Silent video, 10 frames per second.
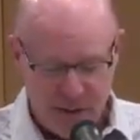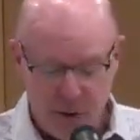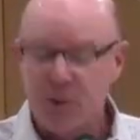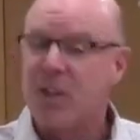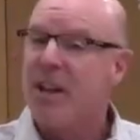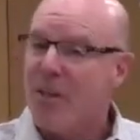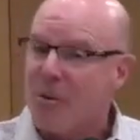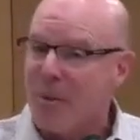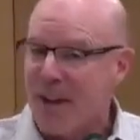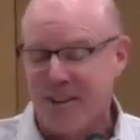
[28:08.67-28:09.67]
there is
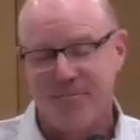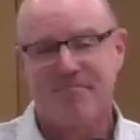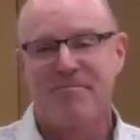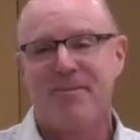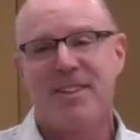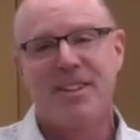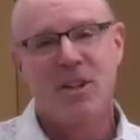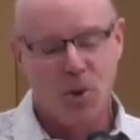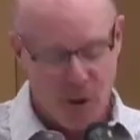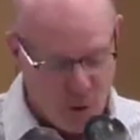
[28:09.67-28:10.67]
another man
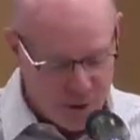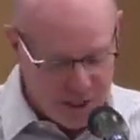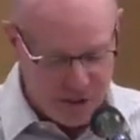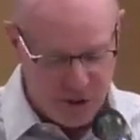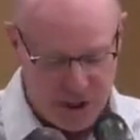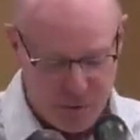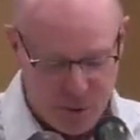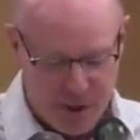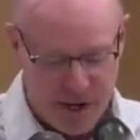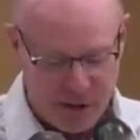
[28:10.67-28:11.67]
who, according to
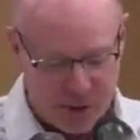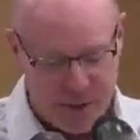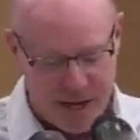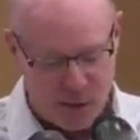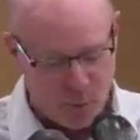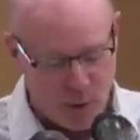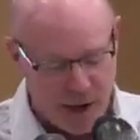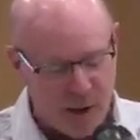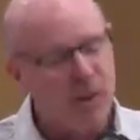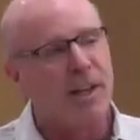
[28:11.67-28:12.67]
Hebrew custom, has
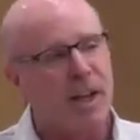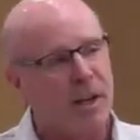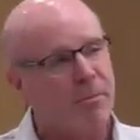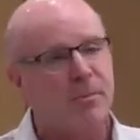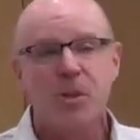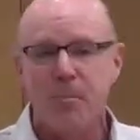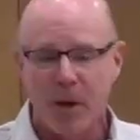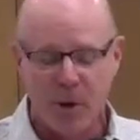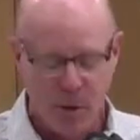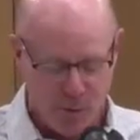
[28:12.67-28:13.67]
prior claim to
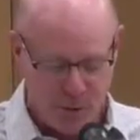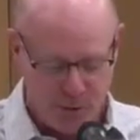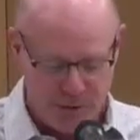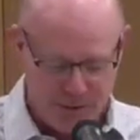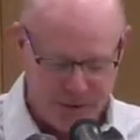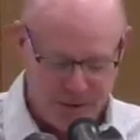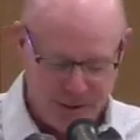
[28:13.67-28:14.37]
marry Ruth